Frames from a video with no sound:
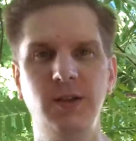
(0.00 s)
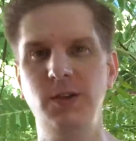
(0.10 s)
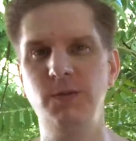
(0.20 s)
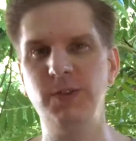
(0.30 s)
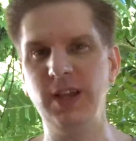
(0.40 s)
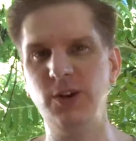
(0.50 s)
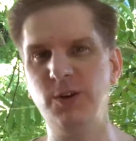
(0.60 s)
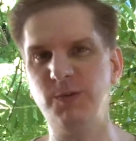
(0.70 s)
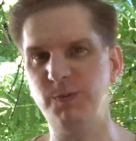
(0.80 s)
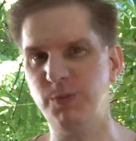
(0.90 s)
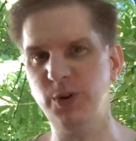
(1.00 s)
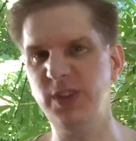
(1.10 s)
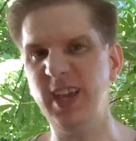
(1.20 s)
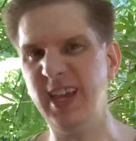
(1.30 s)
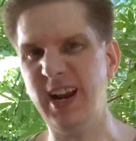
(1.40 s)
you've let your
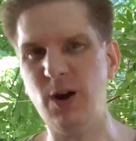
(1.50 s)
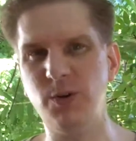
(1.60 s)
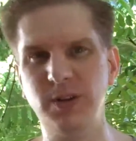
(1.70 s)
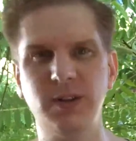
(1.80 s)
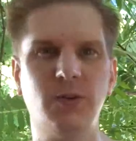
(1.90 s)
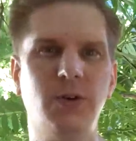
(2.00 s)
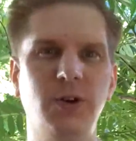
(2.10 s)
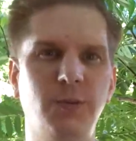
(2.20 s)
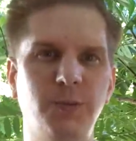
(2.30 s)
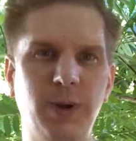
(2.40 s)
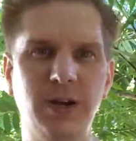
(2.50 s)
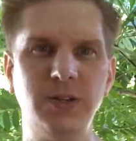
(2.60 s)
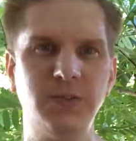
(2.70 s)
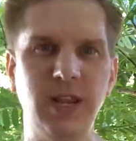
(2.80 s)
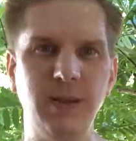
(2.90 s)
birthday get out, or your
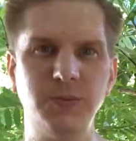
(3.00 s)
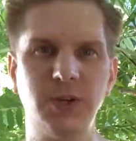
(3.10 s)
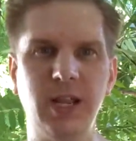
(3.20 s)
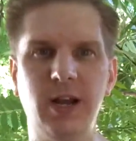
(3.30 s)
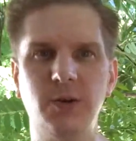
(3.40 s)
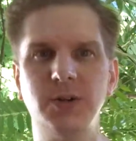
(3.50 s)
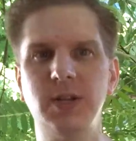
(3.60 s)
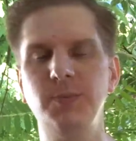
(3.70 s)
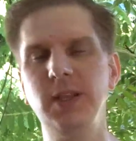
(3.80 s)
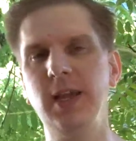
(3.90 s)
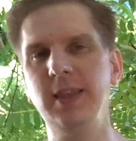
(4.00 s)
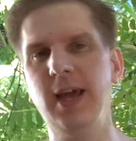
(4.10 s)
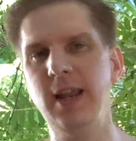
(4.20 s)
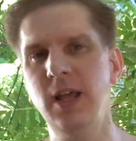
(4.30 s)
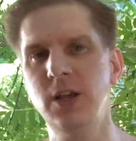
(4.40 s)
parents' names get out, or something like
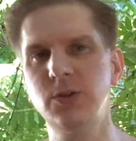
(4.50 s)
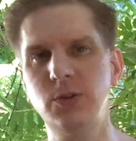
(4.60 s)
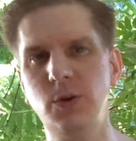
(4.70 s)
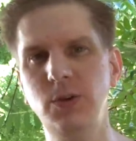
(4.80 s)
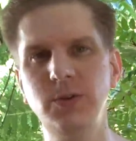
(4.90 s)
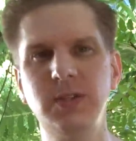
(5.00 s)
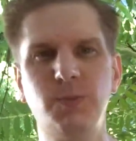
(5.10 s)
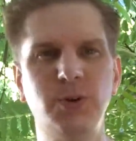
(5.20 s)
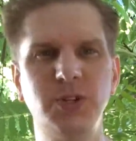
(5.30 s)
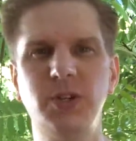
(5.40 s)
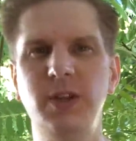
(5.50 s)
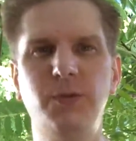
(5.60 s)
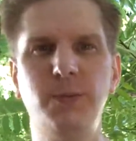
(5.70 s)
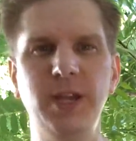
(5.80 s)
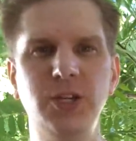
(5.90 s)
that. So don't use personal
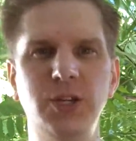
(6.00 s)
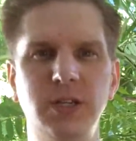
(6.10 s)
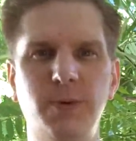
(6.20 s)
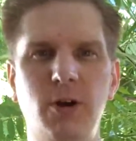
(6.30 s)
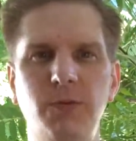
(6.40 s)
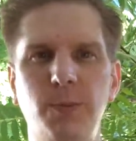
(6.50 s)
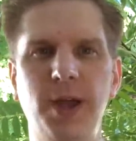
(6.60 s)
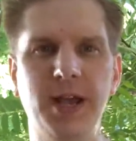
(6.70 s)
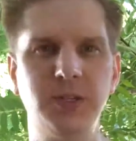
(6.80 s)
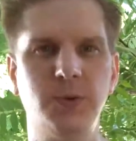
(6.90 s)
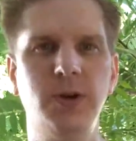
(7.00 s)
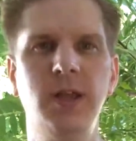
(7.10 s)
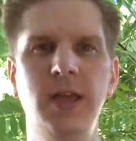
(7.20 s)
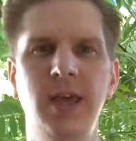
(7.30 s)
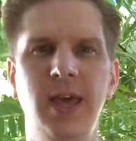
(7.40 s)
information as part of your password.
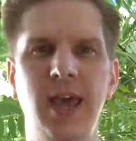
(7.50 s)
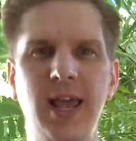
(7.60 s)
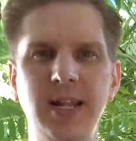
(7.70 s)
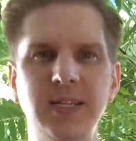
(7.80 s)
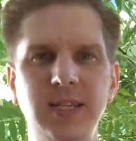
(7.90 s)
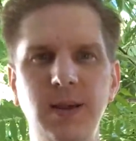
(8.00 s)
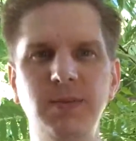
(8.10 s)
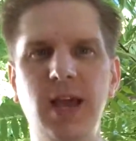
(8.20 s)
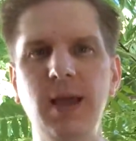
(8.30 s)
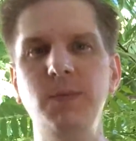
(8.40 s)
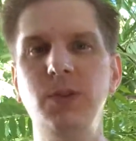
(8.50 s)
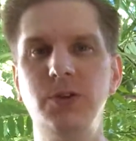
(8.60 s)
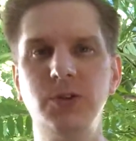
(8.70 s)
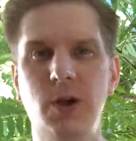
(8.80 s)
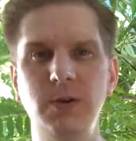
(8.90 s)
And at the same time,
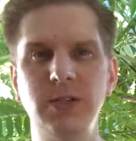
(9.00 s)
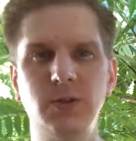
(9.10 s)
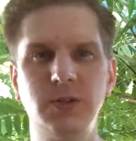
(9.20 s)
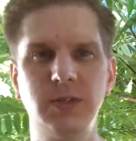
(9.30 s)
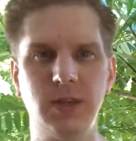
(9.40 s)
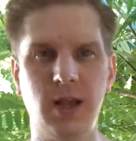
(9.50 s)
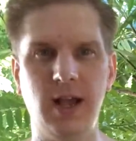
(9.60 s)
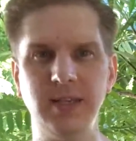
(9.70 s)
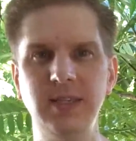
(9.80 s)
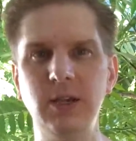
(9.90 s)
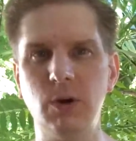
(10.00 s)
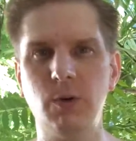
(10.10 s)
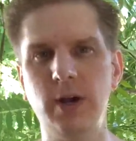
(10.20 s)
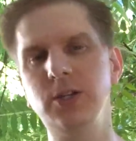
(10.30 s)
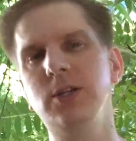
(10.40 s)
there's always those secret
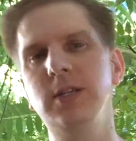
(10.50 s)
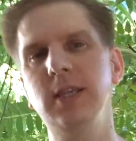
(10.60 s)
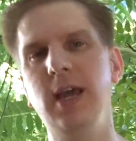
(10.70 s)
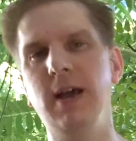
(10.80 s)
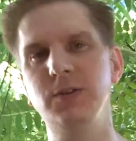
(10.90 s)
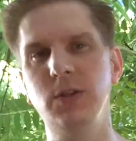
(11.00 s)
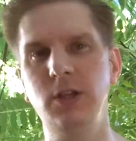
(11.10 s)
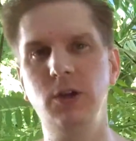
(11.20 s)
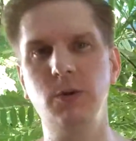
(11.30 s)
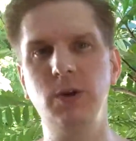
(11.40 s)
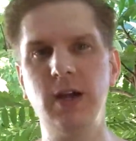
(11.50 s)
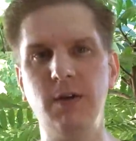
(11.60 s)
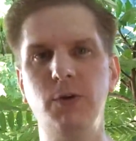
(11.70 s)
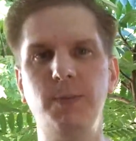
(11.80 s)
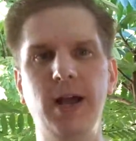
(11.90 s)
questions that they have so that you can
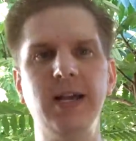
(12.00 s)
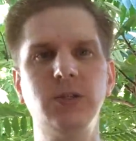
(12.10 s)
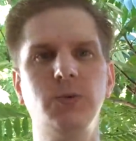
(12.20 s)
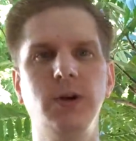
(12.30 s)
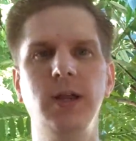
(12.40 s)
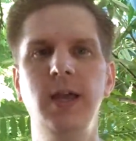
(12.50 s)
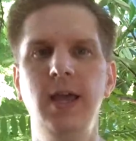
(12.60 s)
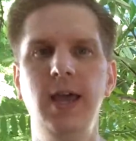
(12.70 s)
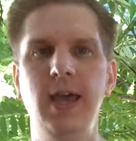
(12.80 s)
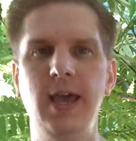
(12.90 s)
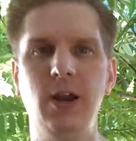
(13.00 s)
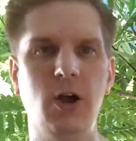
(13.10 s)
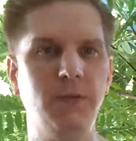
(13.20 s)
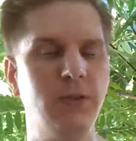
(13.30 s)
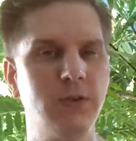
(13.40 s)
recover a password. And
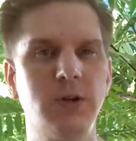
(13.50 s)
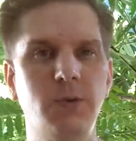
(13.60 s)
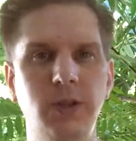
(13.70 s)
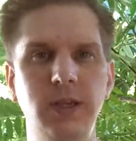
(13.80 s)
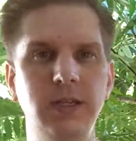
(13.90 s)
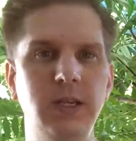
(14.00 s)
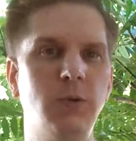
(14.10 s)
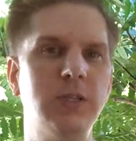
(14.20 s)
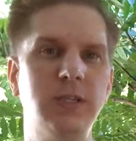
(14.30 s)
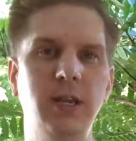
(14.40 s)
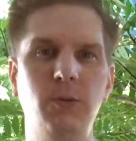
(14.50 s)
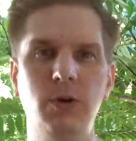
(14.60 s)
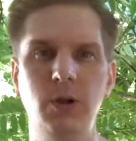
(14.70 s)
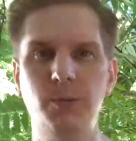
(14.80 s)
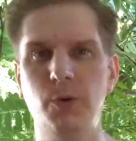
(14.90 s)
often those are really easy. What city
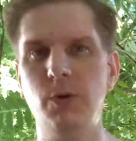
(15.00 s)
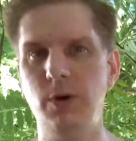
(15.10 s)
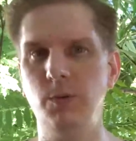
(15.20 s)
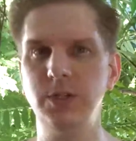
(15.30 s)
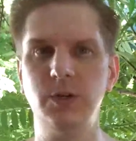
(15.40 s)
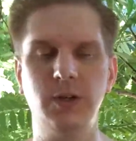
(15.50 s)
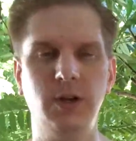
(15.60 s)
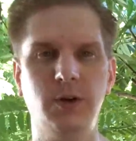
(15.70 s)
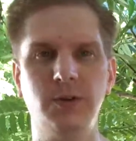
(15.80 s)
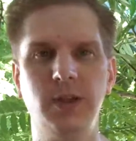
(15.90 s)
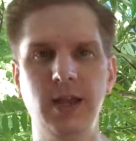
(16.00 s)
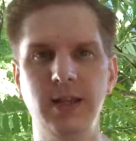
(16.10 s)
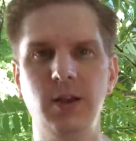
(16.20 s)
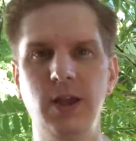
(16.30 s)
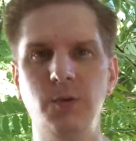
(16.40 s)
were you born? What's your,
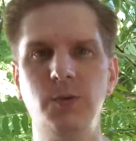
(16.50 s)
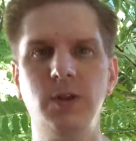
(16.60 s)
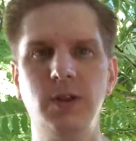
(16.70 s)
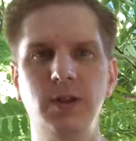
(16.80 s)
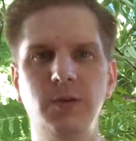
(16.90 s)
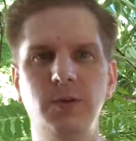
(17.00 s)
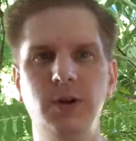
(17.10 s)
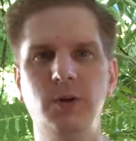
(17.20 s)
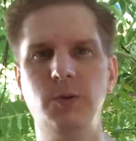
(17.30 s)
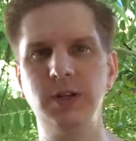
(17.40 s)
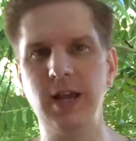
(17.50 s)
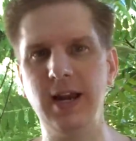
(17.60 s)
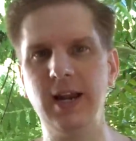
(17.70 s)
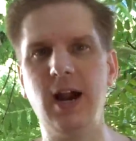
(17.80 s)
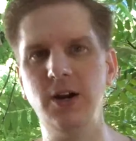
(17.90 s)
what
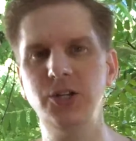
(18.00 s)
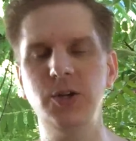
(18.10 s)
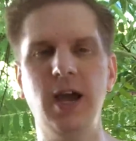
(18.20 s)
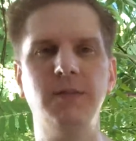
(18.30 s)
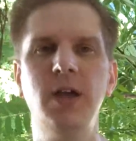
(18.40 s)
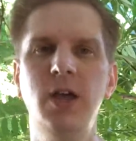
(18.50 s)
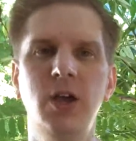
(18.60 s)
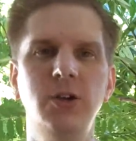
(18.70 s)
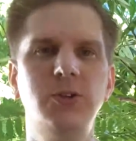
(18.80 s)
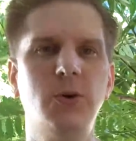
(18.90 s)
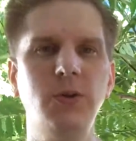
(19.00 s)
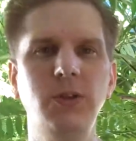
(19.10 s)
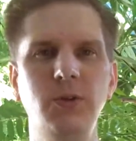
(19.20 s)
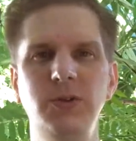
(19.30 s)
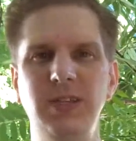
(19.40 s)
kind of car did you have? Don't
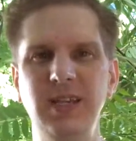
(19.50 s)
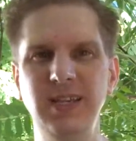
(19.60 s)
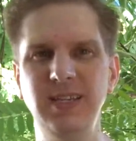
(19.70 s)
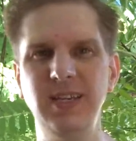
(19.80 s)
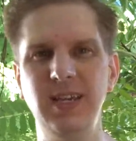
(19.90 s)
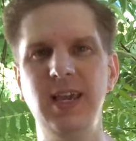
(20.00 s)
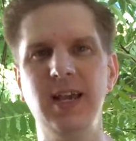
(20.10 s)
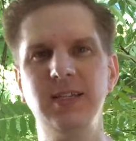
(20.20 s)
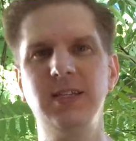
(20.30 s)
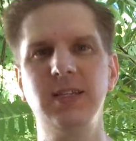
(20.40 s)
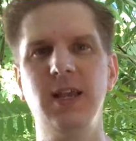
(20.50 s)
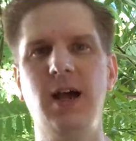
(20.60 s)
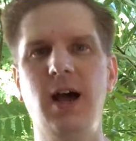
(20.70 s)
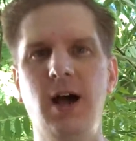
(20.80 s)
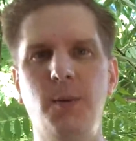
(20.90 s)
use easy to guess
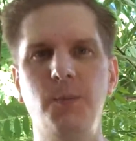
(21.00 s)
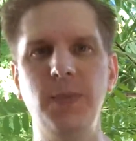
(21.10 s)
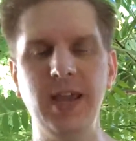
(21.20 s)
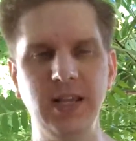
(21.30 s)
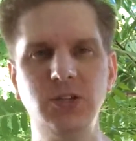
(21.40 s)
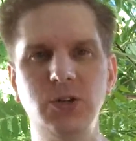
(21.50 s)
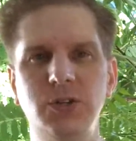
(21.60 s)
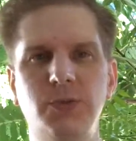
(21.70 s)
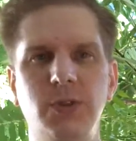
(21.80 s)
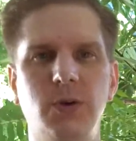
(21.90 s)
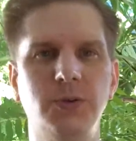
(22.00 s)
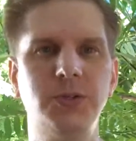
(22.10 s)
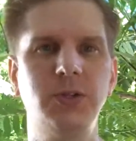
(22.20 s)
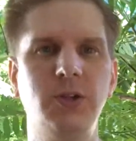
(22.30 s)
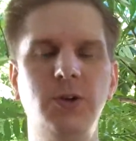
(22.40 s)
answers for
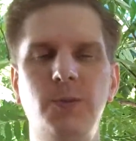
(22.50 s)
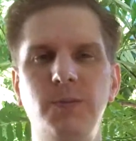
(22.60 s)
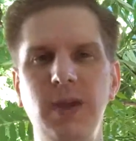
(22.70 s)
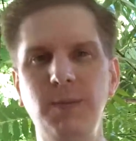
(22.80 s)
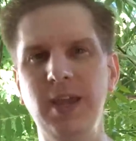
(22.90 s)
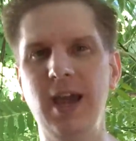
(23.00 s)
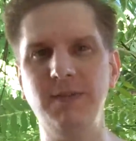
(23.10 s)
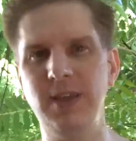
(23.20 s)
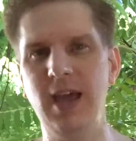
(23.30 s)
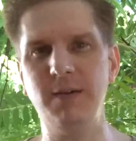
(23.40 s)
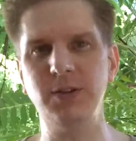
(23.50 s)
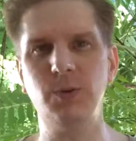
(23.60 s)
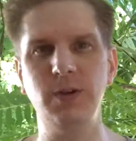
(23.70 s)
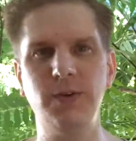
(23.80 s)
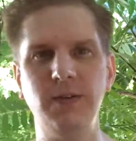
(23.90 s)
those. You don't maybe have to have a
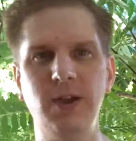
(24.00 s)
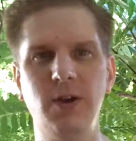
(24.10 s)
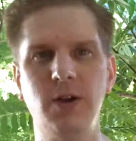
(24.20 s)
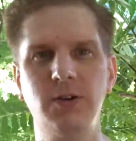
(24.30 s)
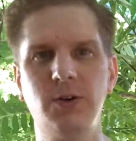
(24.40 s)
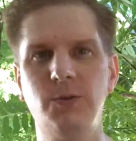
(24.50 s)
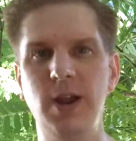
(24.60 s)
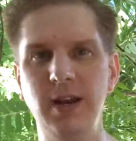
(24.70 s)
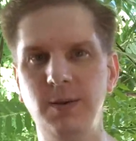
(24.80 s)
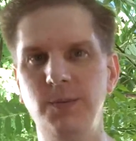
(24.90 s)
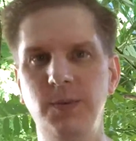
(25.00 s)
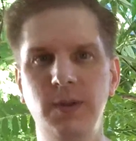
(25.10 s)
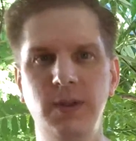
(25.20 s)
25-character random